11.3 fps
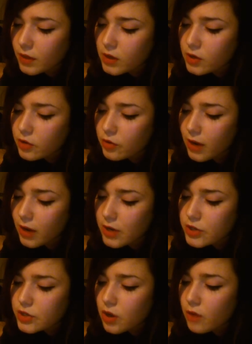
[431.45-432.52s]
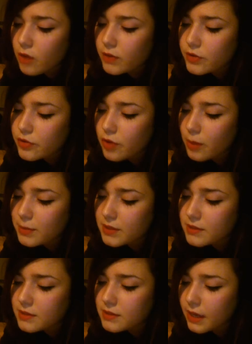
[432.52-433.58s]
Crash of a dropped
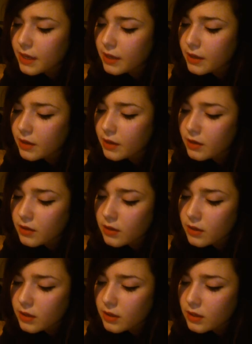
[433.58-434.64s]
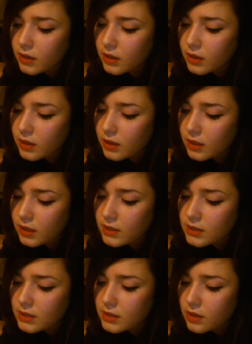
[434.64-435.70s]
stick. His
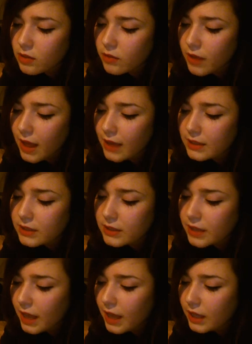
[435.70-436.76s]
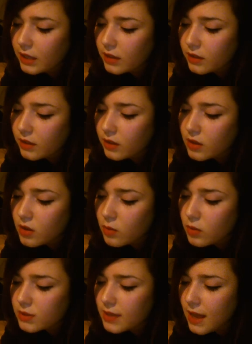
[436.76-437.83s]
silver-headed cane.
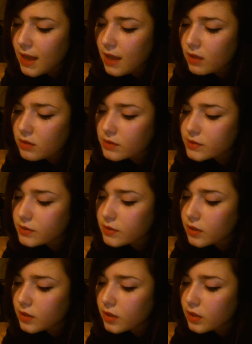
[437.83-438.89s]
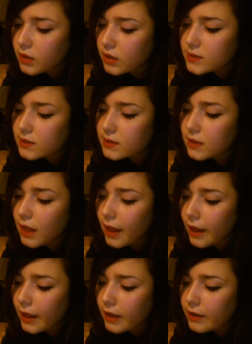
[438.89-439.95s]
What else?
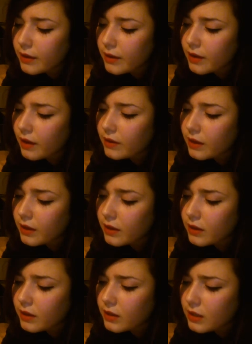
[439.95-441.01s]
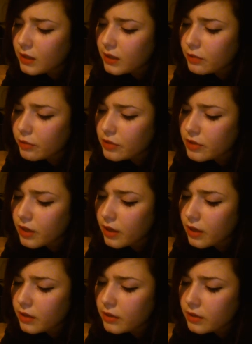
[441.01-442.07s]
Sly, cunning, he had
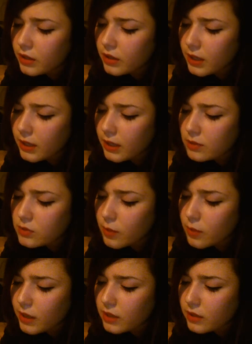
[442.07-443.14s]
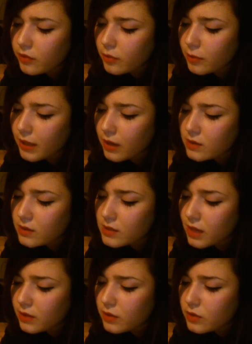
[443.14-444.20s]
returned. He was waiting for me
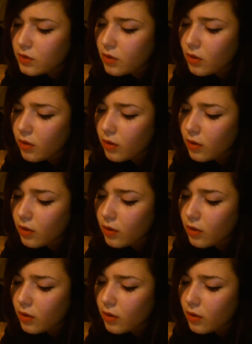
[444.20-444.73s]
outside the door.